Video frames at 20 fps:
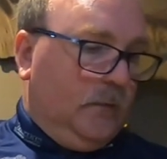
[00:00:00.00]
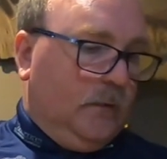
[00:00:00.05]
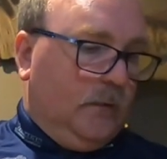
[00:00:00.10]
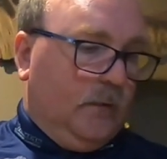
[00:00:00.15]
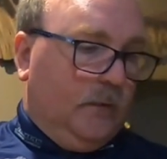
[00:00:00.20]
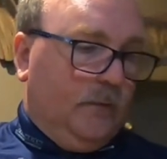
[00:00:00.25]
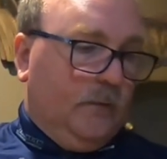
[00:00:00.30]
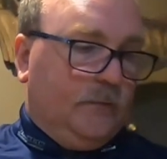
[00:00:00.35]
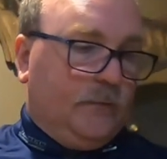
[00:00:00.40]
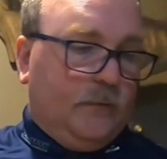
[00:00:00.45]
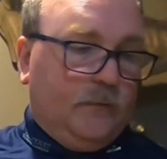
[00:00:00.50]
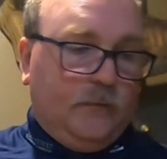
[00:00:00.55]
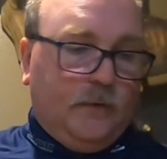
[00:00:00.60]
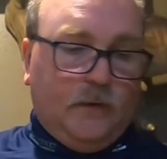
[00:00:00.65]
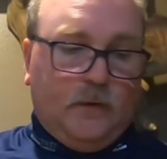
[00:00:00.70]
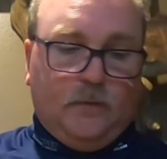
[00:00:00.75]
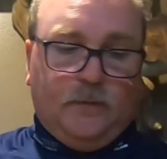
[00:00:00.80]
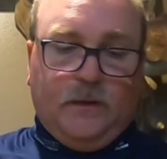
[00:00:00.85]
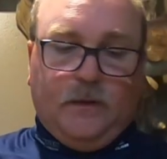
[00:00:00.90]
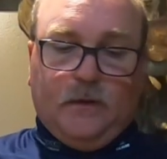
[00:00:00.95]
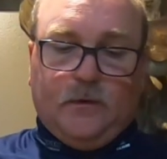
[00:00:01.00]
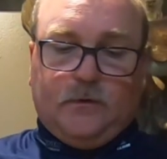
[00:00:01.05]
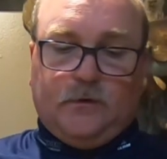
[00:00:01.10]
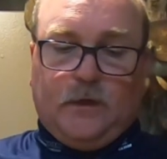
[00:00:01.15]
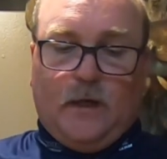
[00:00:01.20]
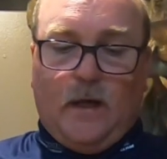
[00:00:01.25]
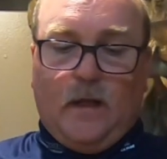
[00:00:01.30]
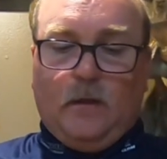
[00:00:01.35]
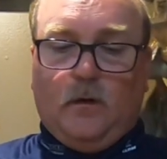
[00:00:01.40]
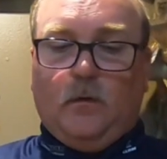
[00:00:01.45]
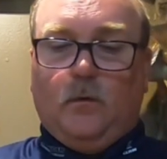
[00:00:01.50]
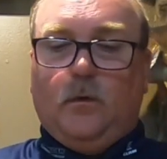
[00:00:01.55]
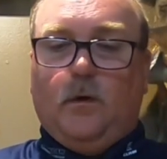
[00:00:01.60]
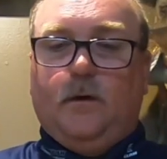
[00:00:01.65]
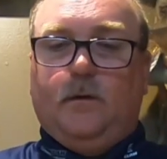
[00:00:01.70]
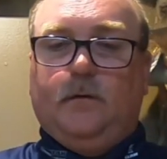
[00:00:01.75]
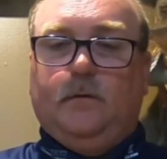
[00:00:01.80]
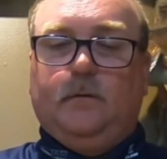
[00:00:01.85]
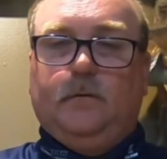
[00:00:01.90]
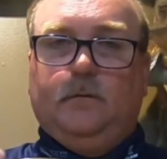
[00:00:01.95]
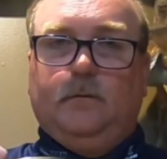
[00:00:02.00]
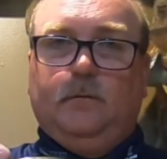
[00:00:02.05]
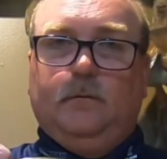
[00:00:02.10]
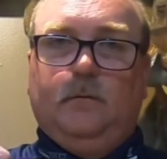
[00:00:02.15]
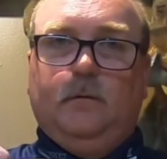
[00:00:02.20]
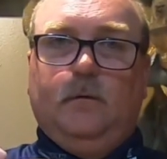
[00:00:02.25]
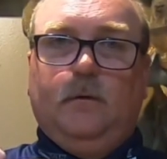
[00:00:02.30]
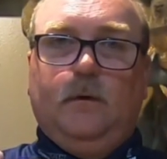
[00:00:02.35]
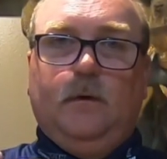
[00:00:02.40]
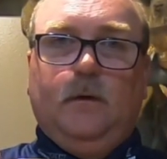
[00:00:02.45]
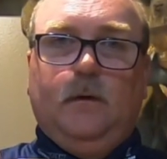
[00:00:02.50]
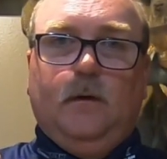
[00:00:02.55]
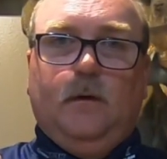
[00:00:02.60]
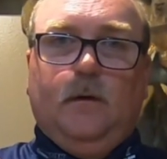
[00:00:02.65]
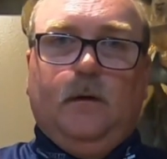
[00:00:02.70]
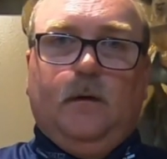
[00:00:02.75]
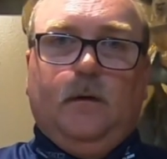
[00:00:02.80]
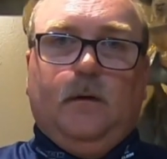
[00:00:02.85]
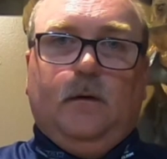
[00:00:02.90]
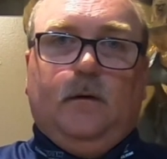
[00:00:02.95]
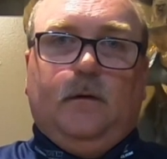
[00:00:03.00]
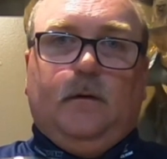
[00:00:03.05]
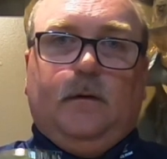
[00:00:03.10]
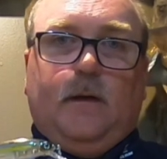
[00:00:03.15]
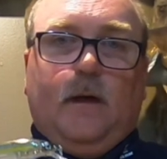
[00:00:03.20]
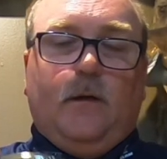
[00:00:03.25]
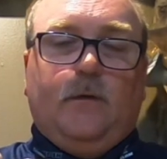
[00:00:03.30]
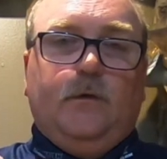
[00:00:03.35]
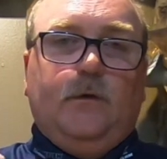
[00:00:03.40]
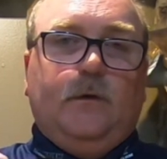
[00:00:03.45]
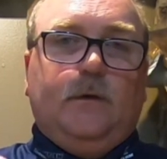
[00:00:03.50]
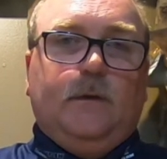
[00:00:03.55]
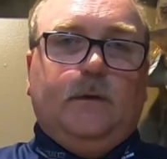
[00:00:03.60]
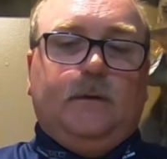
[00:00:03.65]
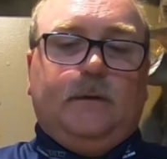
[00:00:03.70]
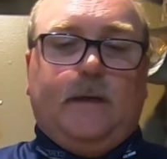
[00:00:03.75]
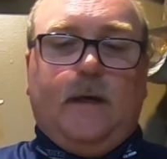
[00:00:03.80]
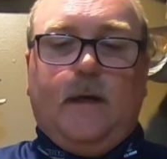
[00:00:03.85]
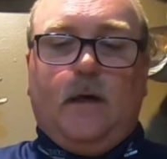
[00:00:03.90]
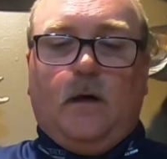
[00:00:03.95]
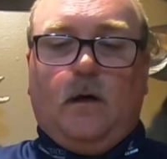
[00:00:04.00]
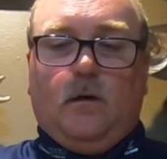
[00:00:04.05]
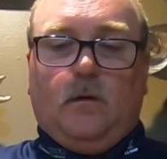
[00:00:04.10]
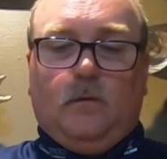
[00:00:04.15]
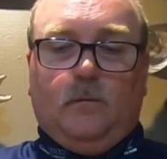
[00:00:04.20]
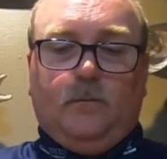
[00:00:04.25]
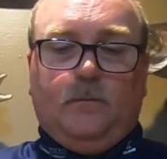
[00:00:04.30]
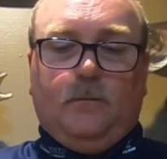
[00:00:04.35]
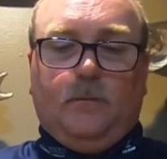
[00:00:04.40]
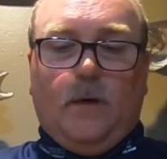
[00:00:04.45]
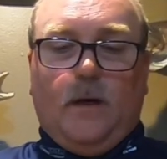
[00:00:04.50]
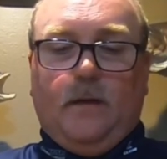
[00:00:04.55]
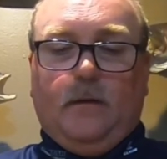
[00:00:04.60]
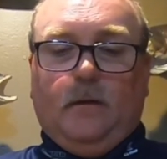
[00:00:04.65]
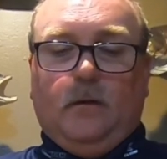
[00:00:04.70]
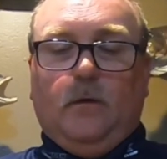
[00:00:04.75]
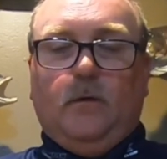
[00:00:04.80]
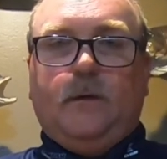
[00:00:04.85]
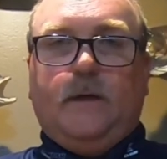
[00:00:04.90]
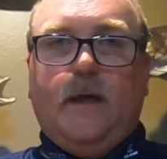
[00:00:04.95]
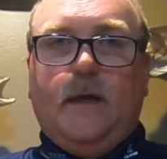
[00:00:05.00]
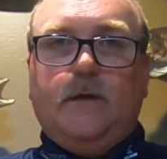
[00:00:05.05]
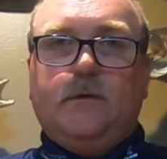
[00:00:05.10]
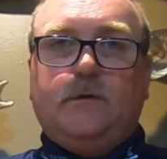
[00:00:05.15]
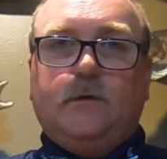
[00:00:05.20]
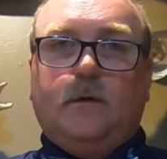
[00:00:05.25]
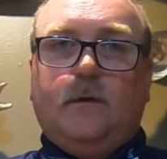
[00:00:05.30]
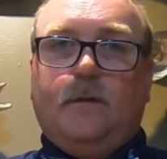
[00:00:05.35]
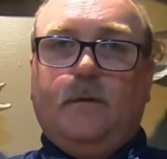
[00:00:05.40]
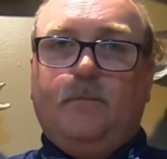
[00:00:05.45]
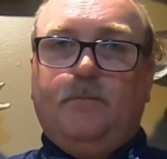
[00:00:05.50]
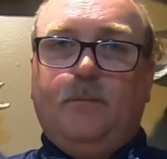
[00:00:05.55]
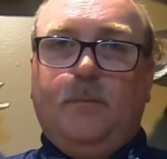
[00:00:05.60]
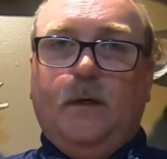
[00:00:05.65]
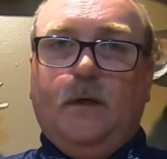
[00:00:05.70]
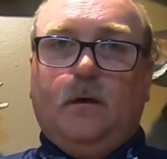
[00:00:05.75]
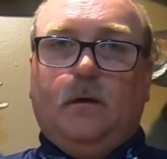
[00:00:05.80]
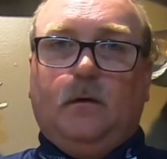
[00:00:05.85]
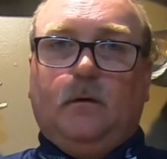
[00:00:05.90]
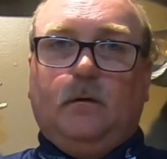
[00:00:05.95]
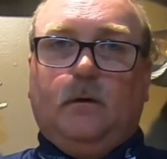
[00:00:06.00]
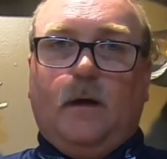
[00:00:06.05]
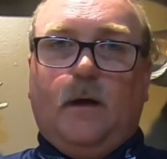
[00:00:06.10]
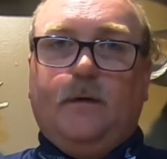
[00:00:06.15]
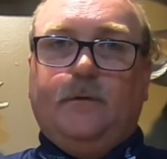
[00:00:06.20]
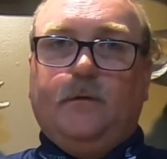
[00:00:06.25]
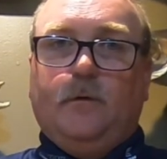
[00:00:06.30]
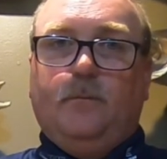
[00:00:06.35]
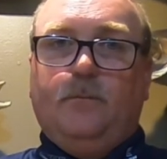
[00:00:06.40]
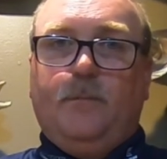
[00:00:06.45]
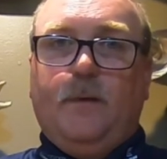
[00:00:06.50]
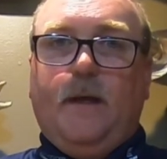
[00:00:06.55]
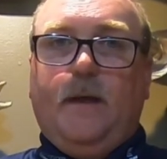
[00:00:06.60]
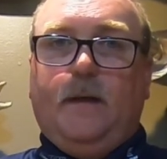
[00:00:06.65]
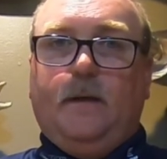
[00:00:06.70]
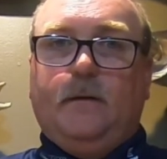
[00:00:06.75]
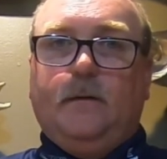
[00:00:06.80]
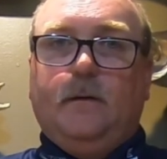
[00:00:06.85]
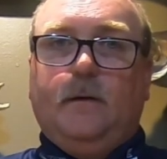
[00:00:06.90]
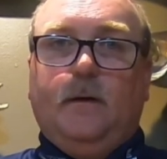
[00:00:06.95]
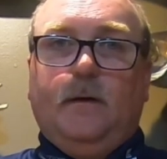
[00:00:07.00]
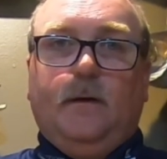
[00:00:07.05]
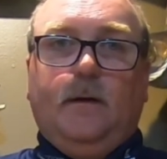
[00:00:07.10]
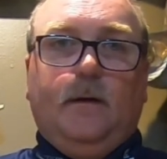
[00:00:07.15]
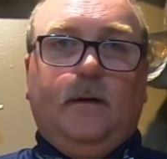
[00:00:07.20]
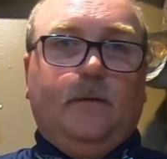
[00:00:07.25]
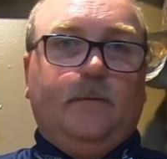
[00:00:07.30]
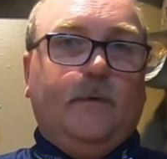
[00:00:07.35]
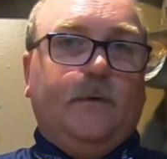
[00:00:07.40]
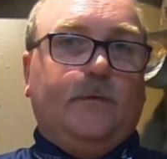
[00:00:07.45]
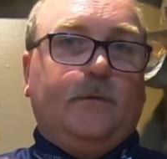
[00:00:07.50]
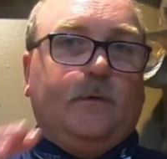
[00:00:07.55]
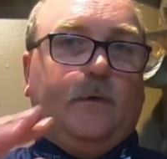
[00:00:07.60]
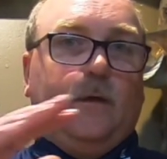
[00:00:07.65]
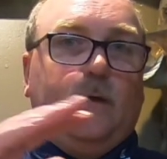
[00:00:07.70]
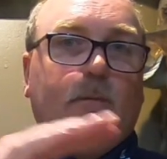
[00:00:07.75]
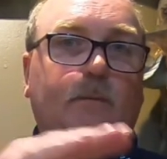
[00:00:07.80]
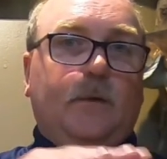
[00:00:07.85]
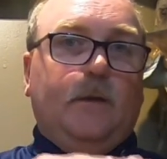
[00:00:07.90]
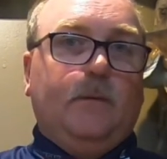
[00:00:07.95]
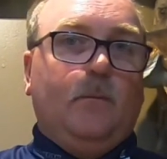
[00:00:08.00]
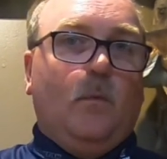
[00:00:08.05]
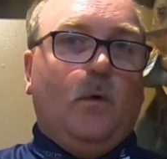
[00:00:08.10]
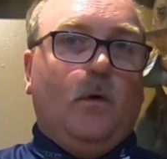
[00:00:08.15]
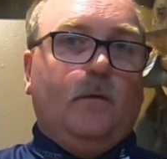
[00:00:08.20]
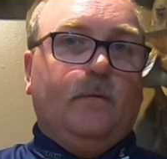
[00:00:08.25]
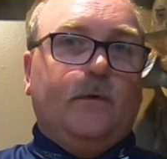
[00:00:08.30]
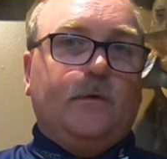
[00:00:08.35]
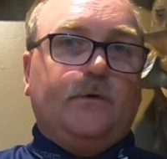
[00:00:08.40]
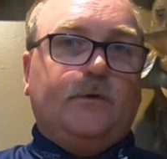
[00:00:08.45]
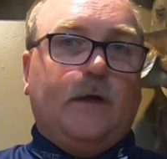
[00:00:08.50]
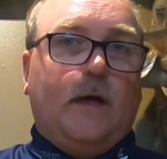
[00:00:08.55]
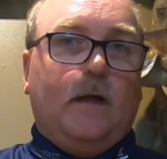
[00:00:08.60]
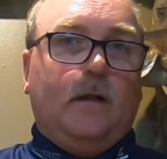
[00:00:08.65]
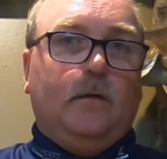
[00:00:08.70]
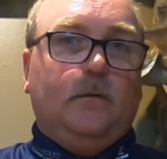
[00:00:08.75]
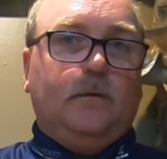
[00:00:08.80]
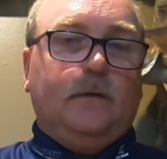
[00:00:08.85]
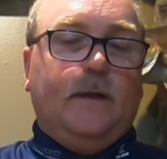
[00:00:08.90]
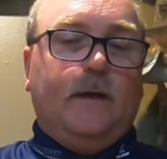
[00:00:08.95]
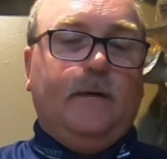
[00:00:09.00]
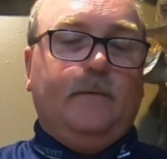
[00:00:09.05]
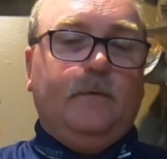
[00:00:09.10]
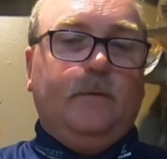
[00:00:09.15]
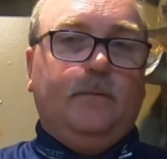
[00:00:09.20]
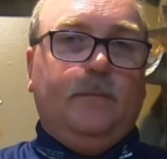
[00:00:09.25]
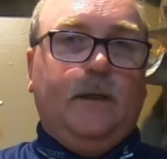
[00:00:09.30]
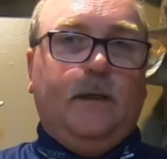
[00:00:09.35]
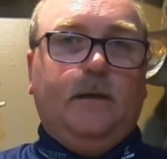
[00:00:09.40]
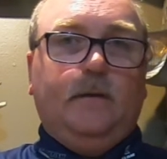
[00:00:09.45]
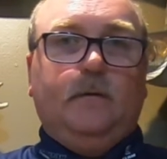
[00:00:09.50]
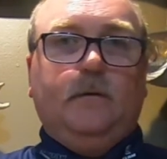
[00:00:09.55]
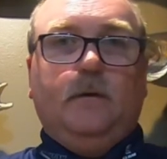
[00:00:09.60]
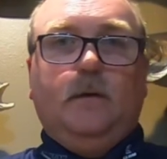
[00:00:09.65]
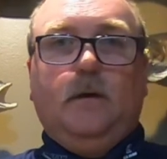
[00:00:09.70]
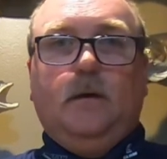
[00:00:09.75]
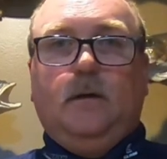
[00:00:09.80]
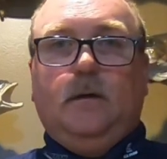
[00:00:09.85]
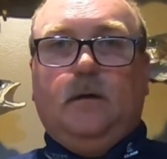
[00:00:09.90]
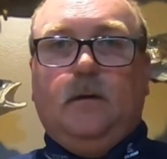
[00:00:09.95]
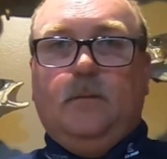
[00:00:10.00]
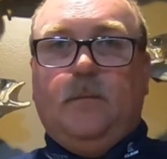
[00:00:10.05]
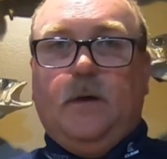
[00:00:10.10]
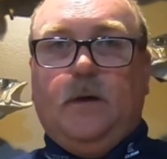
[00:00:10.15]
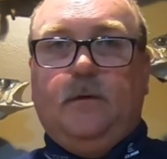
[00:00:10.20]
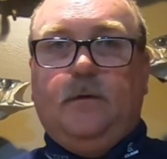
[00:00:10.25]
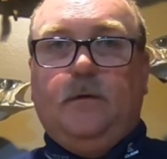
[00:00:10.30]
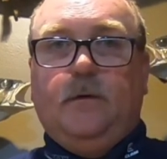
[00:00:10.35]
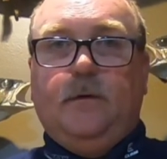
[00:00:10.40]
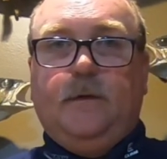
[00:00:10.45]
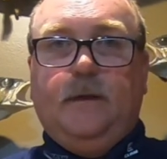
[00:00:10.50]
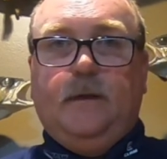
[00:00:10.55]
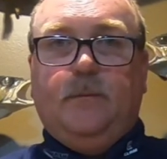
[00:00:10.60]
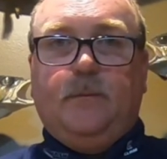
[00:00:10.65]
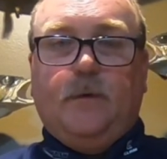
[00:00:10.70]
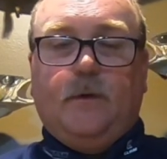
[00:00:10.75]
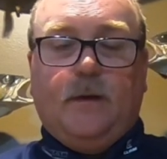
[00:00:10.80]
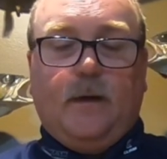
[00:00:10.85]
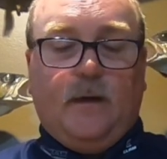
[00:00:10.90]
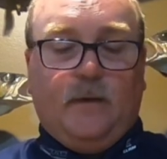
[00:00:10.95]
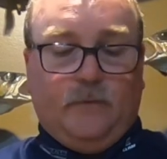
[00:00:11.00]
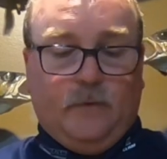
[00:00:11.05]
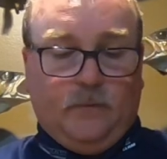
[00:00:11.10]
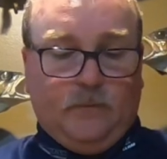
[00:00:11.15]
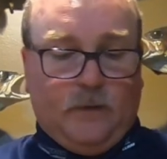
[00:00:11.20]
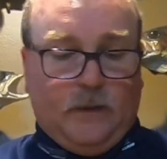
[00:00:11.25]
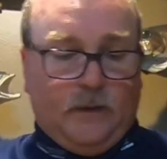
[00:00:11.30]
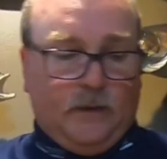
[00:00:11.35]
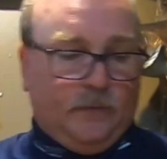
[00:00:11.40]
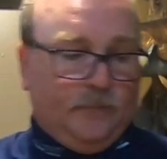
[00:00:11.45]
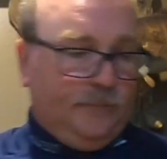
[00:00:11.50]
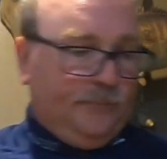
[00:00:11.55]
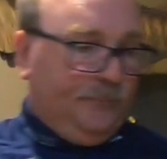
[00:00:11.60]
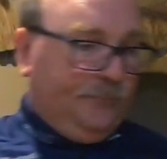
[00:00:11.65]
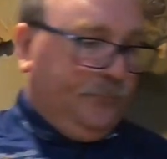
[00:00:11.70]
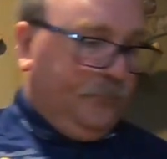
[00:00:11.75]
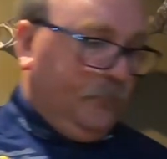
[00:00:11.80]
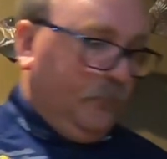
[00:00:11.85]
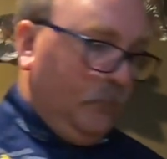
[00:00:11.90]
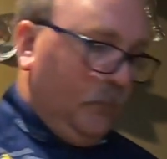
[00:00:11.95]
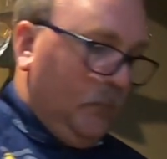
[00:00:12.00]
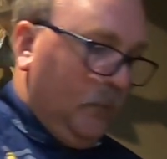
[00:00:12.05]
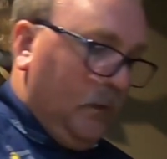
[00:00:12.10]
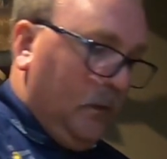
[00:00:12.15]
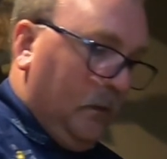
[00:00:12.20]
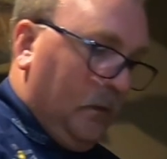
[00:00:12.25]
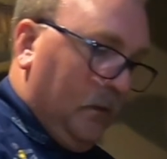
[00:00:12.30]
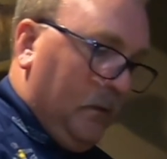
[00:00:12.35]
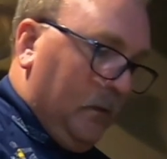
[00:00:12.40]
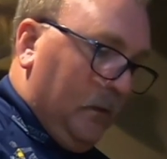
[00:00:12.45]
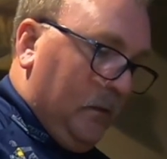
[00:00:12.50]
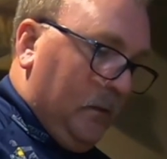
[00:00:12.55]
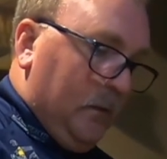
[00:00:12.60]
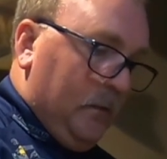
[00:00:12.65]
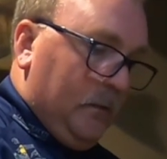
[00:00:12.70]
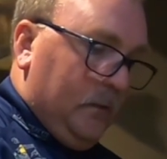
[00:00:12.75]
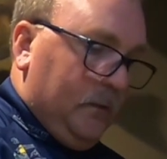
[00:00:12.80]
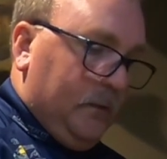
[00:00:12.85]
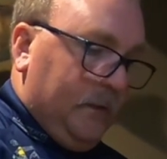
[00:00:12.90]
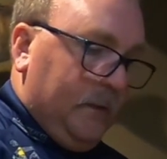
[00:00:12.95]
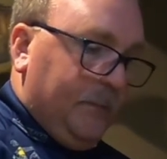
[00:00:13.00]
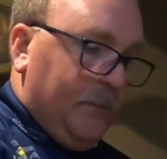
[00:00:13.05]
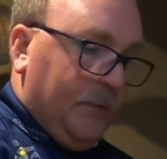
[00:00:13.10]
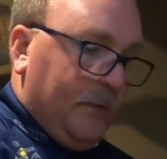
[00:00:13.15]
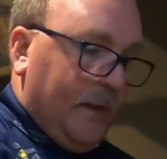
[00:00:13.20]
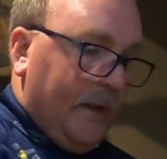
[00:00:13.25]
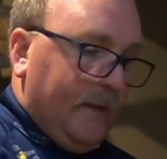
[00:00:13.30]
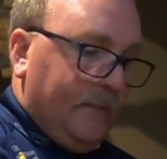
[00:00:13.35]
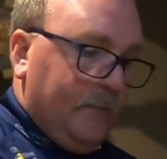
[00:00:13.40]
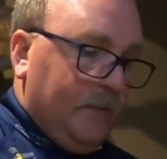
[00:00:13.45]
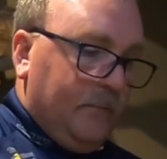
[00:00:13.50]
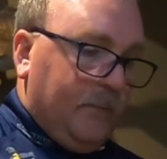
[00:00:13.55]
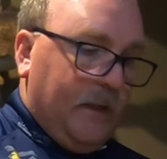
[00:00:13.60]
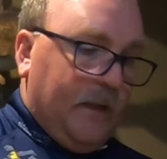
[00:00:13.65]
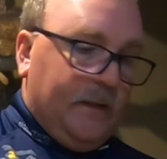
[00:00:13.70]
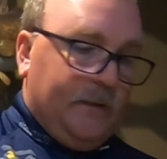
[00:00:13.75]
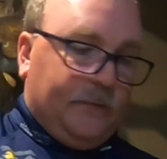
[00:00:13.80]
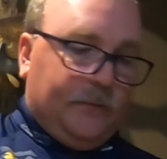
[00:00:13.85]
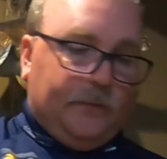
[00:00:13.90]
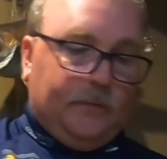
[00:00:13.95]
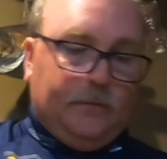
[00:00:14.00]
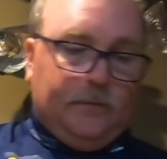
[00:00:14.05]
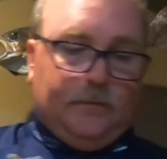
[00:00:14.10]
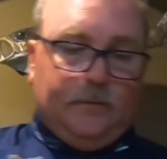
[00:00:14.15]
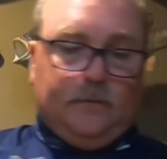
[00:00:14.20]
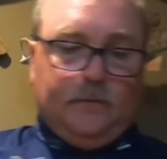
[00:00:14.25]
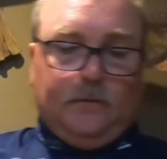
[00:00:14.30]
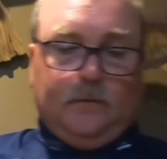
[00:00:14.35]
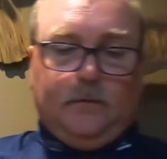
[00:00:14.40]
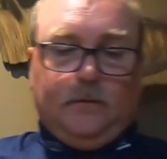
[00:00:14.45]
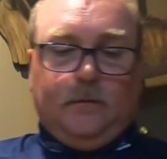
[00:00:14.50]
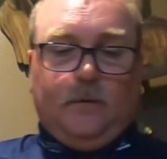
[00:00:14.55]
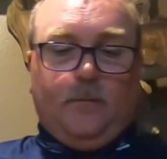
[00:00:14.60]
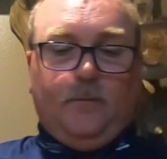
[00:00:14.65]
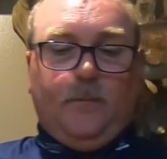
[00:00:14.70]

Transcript: And this is going to be a shallow runner. Now you can tell by the location of the bill on your bait if it's going to be more of a shallow diving bait compared to a deeper diving bait. Deeper diving baits, the